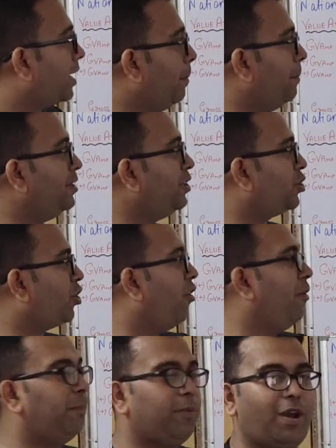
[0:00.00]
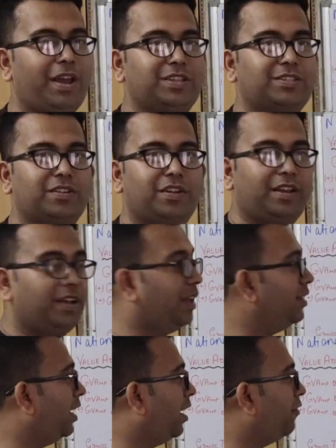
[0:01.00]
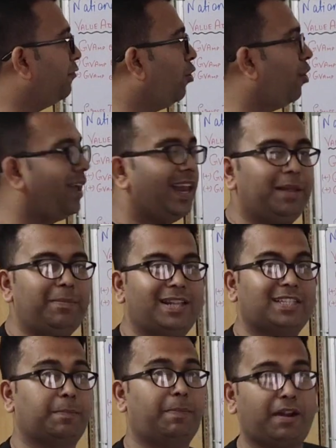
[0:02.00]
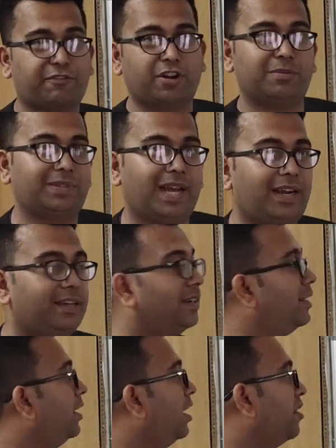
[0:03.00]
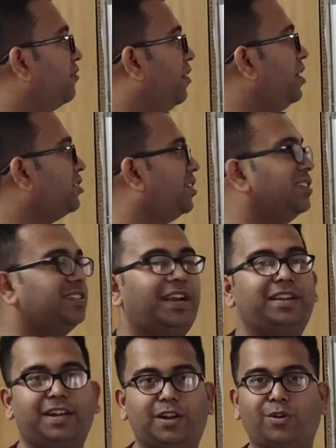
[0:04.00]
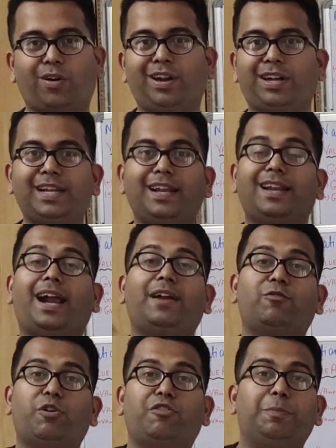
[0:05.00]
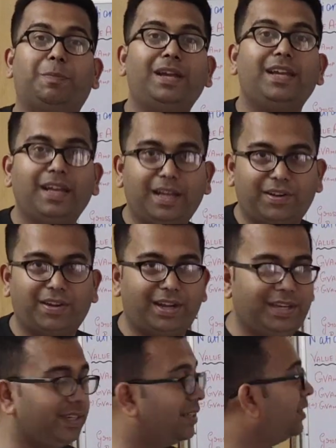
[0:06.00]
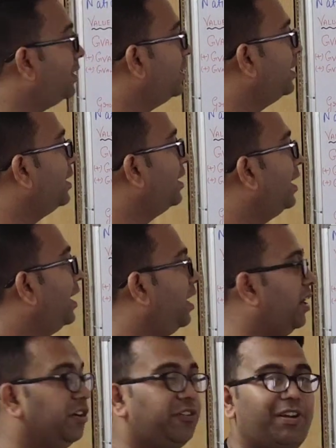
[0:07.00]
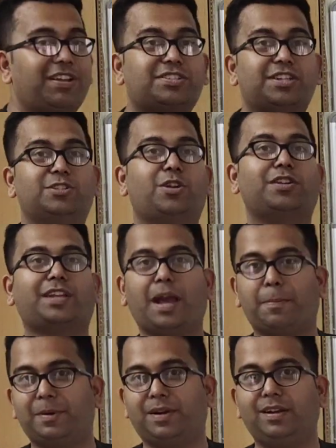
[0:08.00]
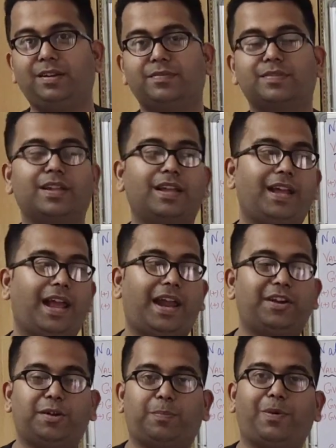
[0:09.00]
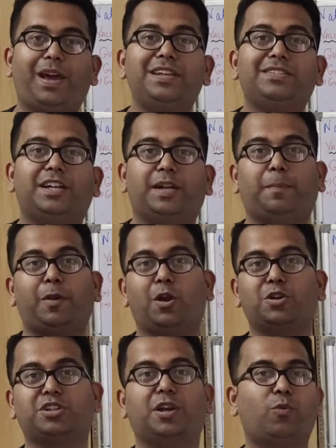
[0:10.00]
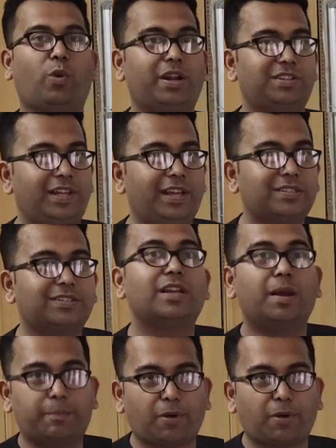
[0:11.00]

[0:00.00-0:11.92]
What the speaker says: Compensation of employees, there are 4 elements apart from that. First is rent and royalty, land what we pay, rent. Interest is on capital. Enterprise, entrepreneurship, what is this?